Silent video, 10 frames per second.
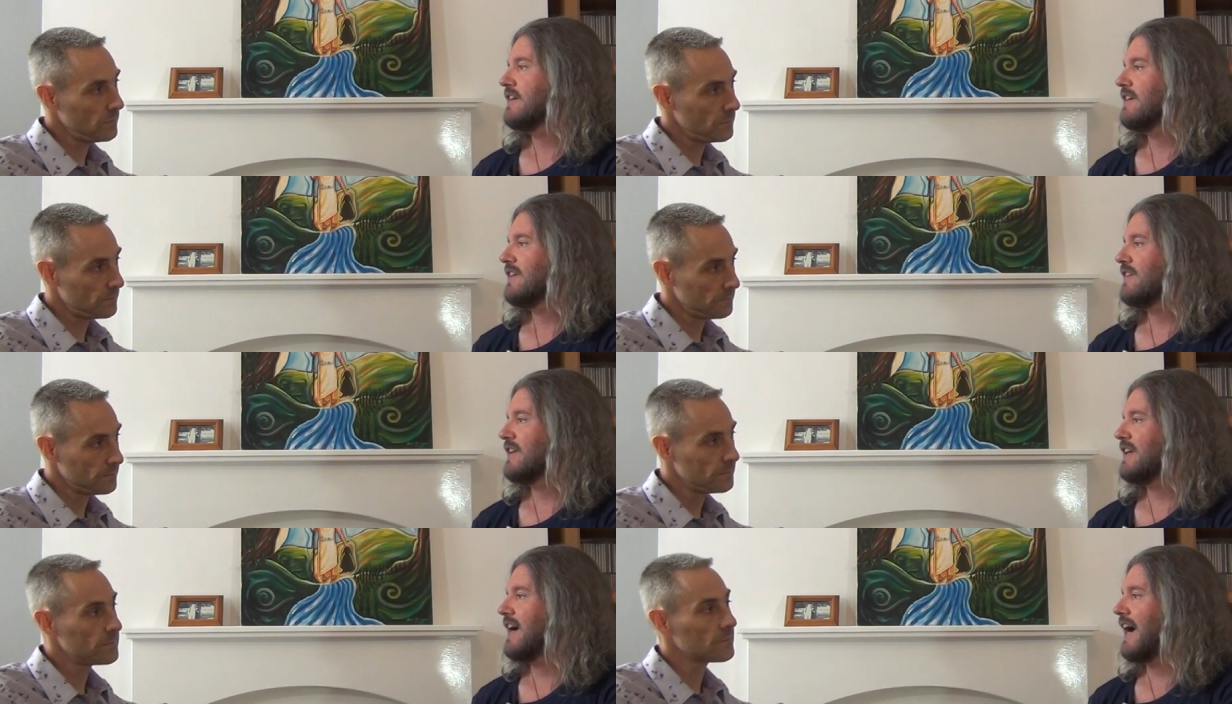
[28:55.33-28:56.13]
Speaker 1: mm.
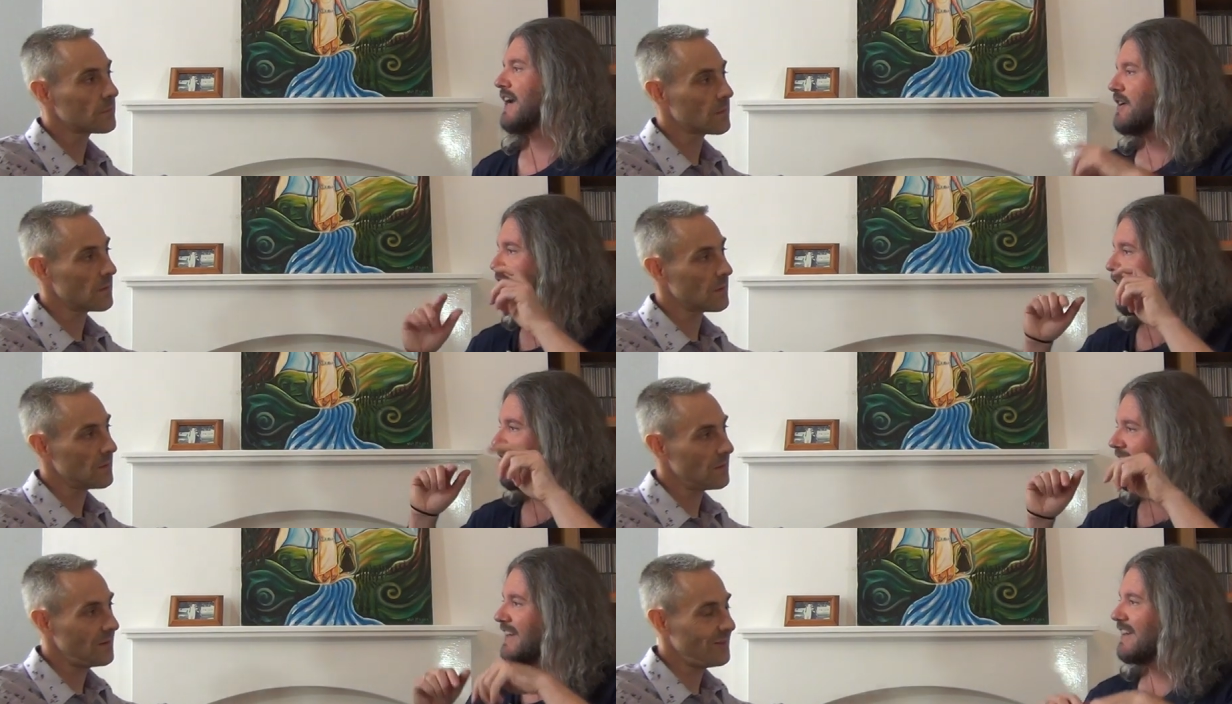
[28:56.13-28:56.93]
the
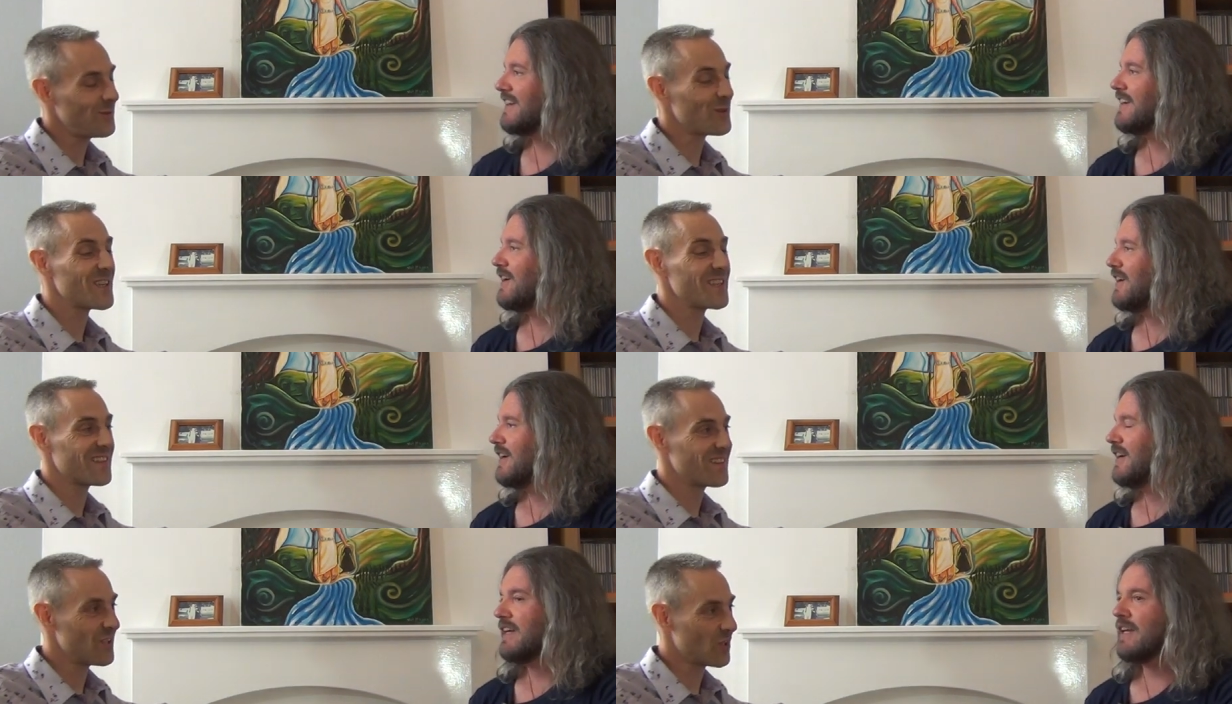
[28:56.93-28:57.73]
hierarchy. Right.
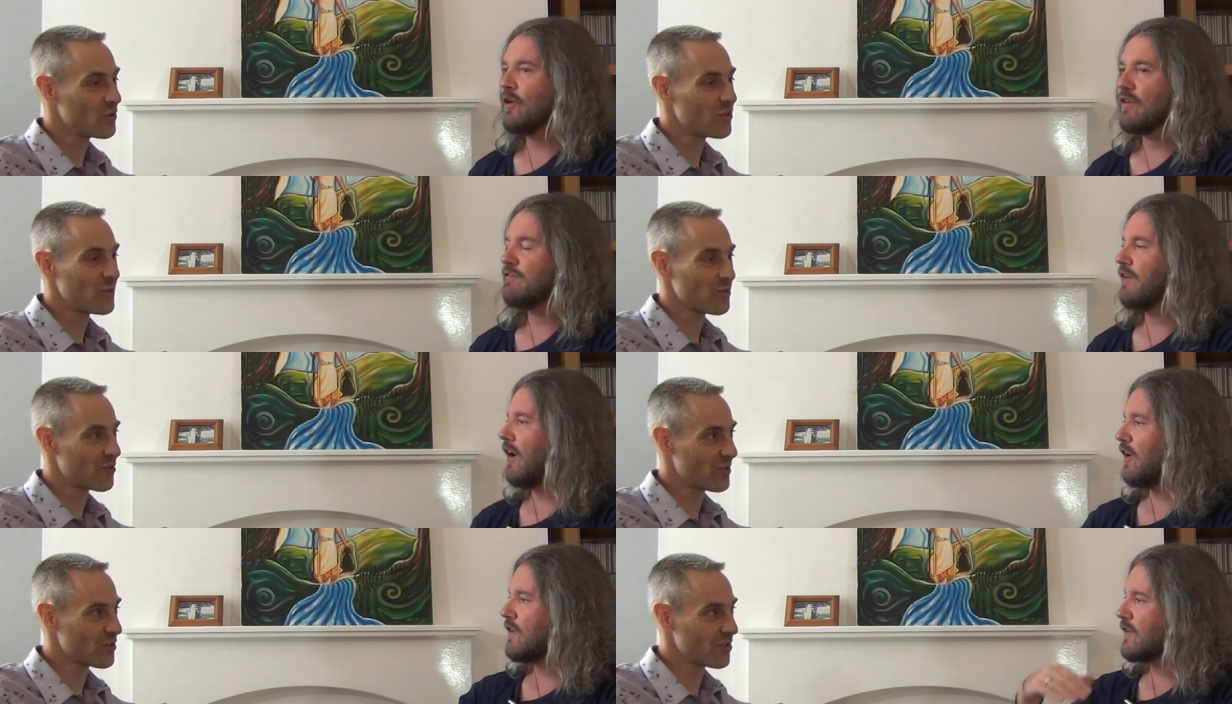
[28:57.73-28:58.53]
The, you know, the
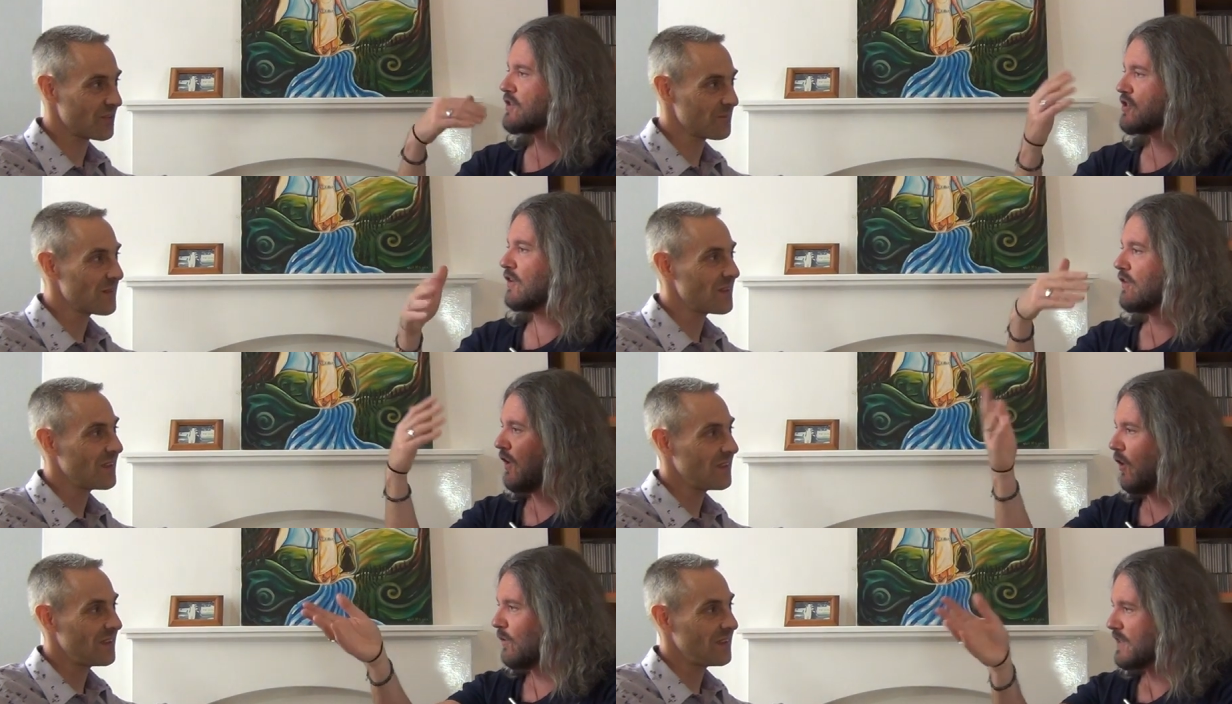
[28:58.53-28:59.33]
Father, the Son, and the
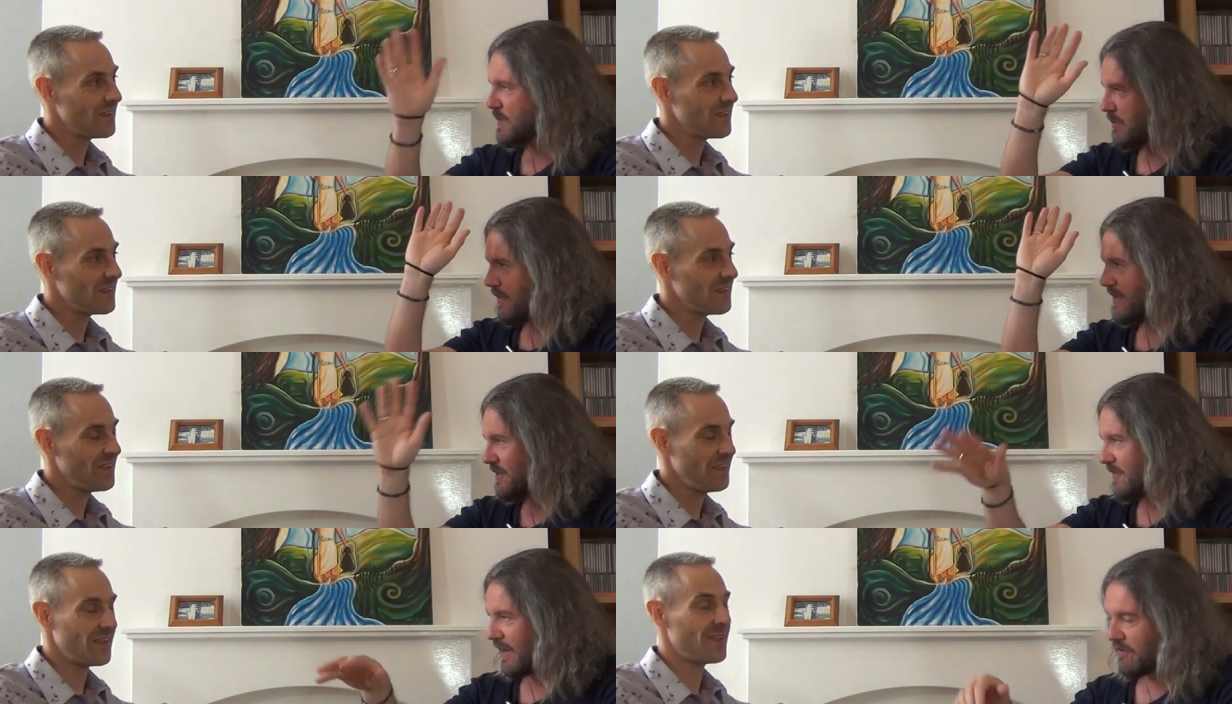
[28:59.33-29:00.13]
Holy Spirit
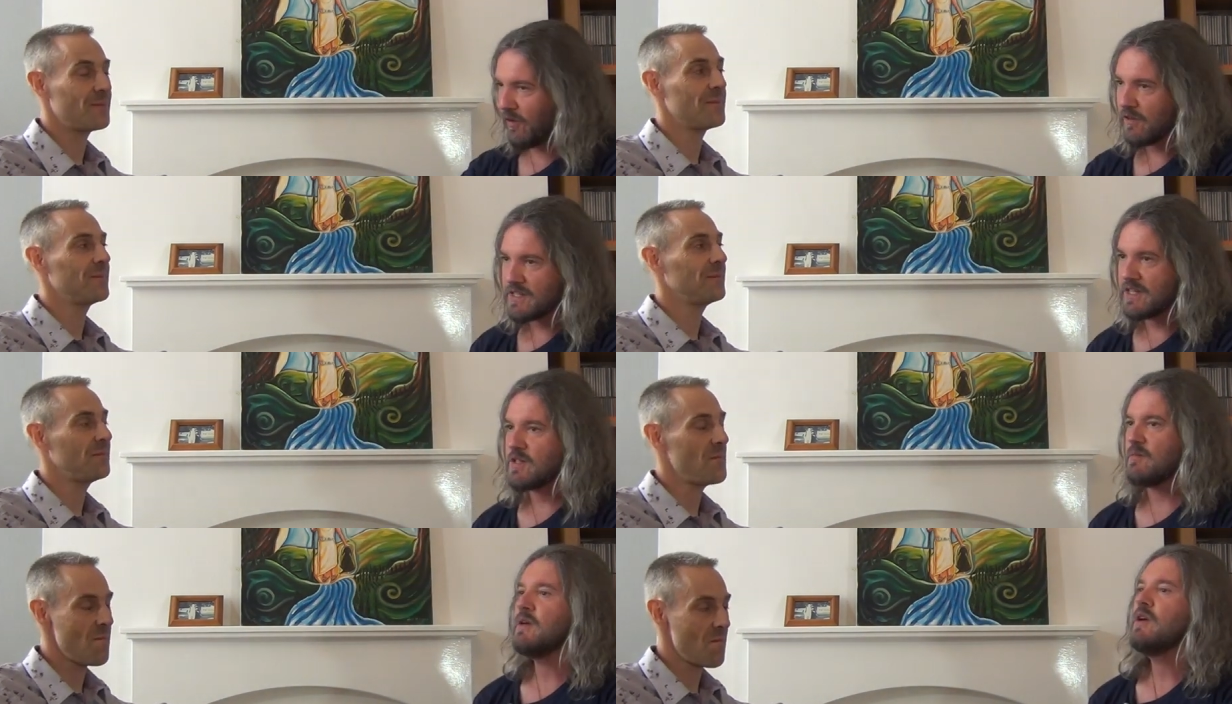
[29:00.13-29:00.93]
of yeah.
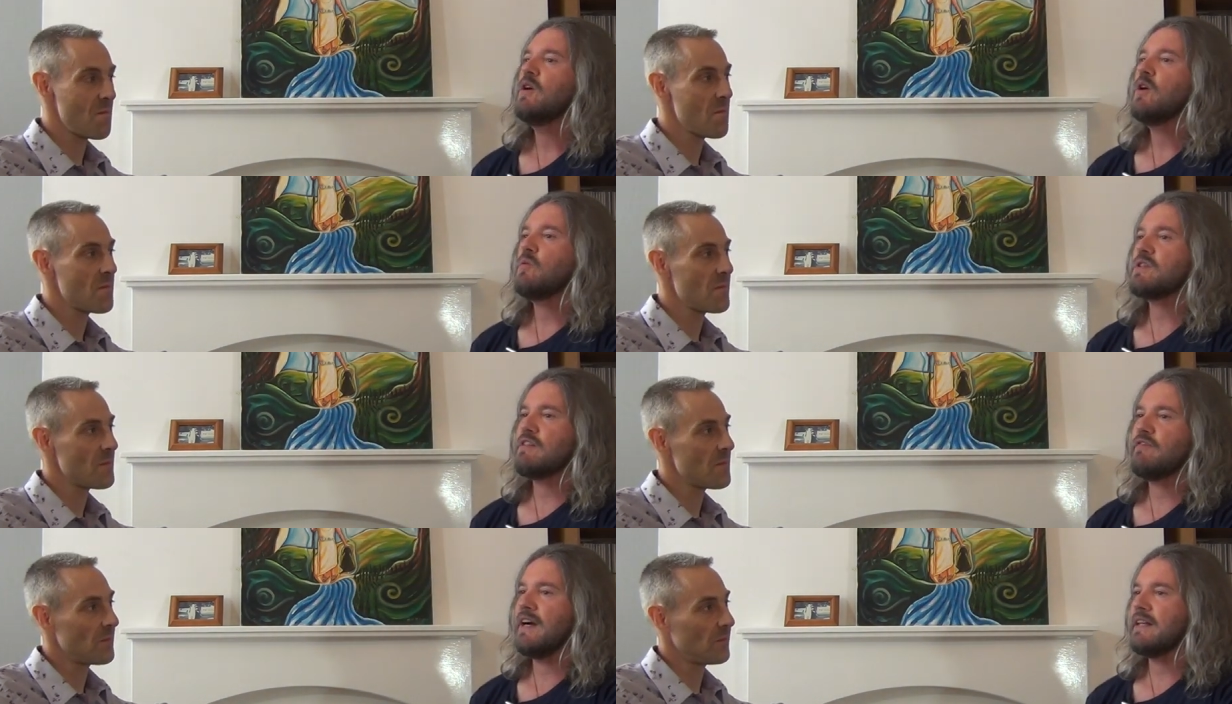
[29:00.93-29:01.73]
Catholicism mm. was
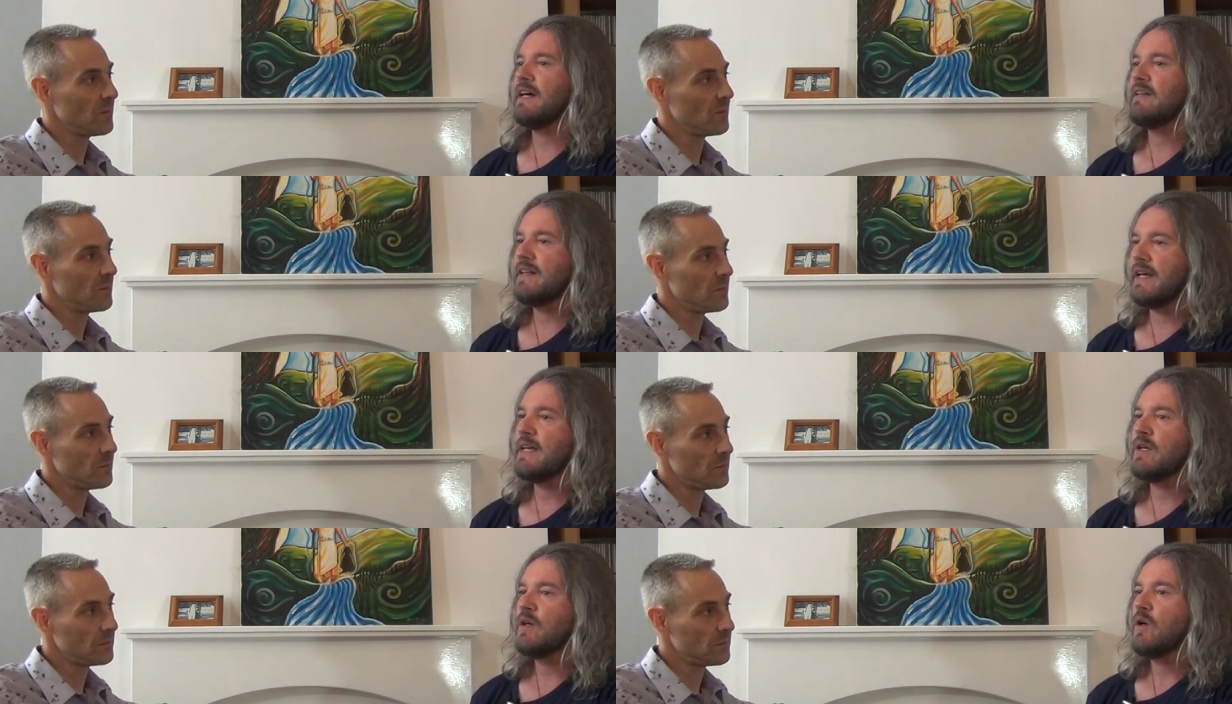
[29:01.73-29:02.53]
the fact that
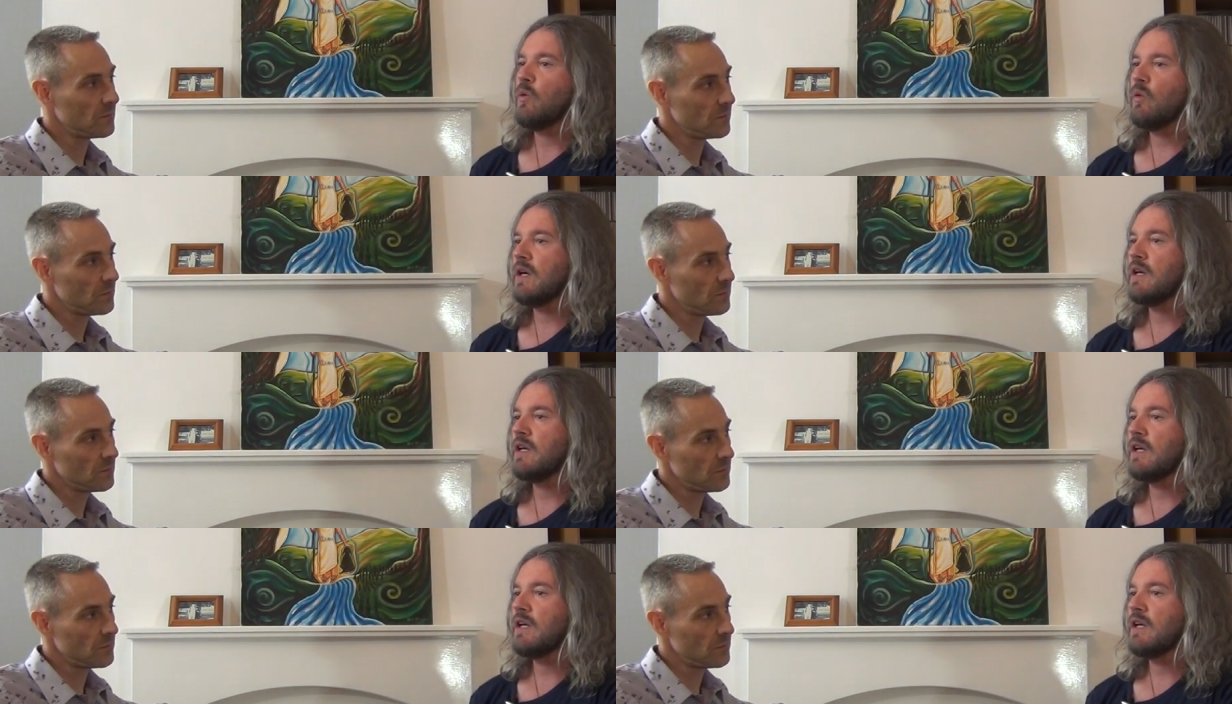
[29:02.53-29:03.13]
they were